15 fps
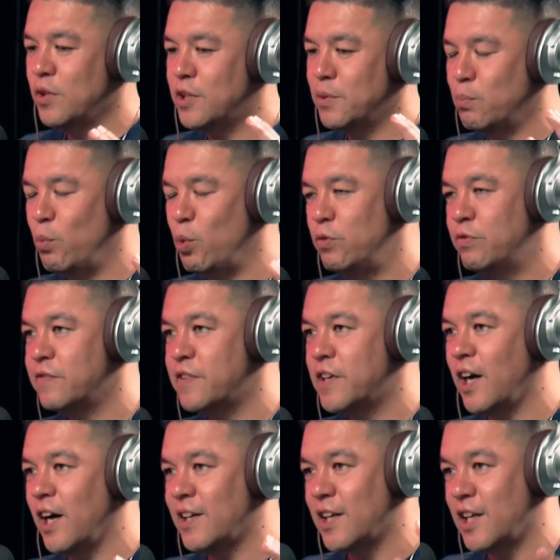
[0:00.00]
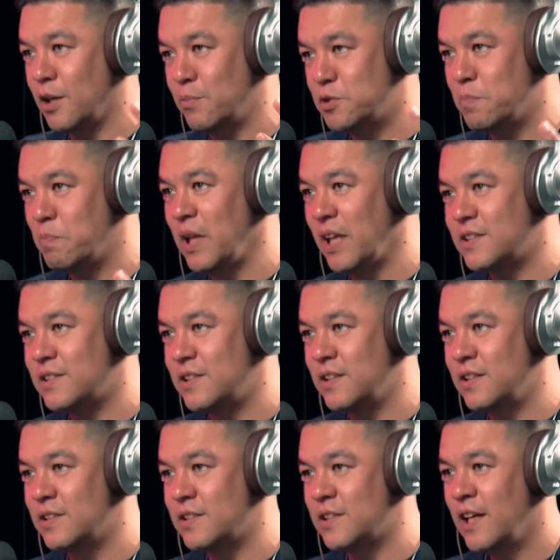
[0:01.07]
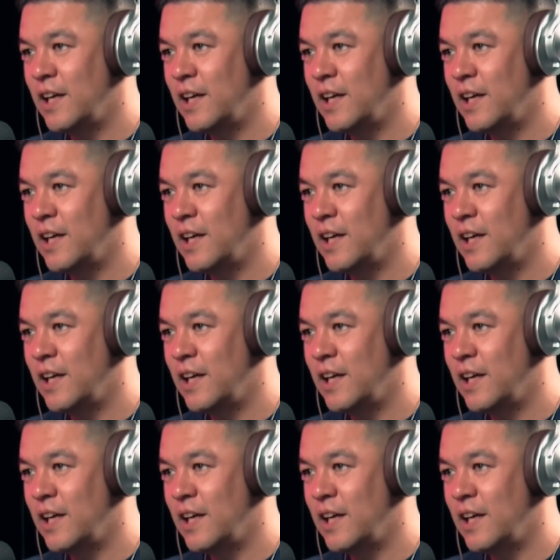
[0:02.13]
with the move of God comes blessings,